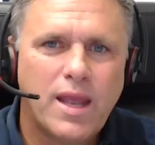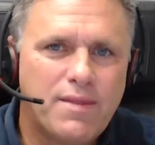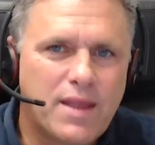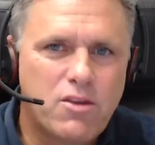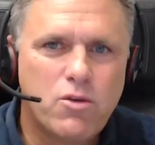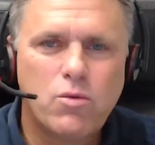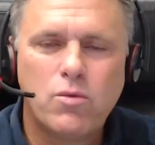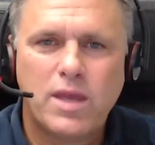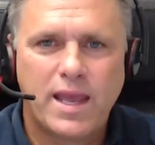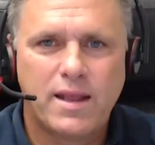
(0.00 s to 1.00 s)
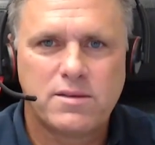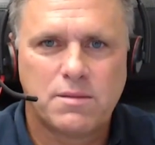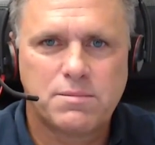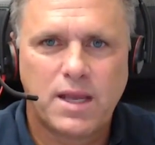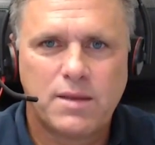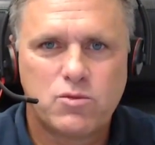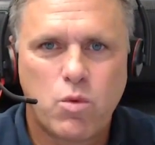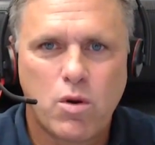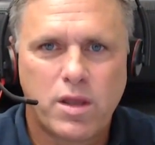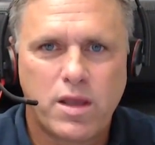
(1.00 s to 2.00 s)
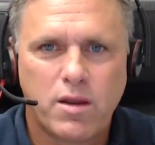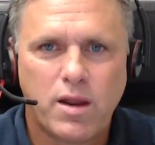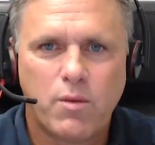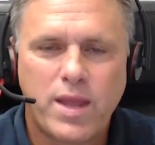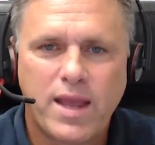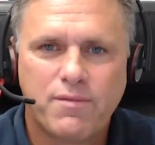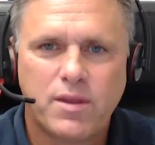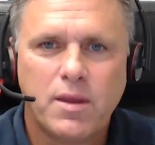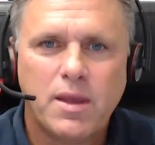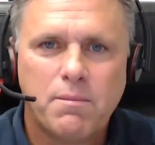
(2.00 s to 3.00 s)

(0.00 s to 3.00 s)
and that you can't sometimes work here and we have to,